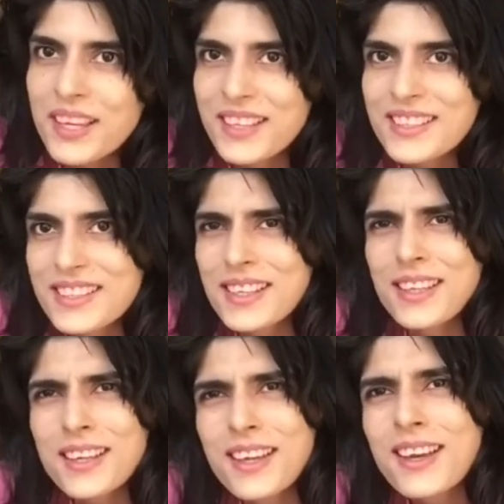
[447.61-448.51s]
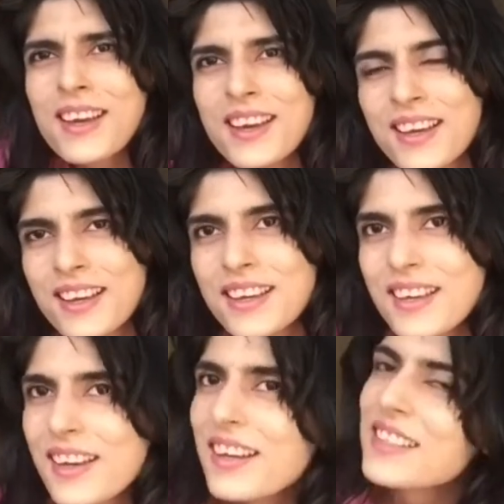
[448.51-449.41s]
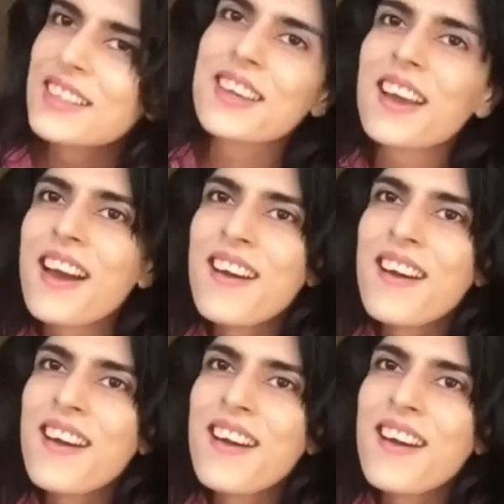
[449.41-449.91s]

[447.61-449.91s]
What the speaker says: It's like, yeah, it's like,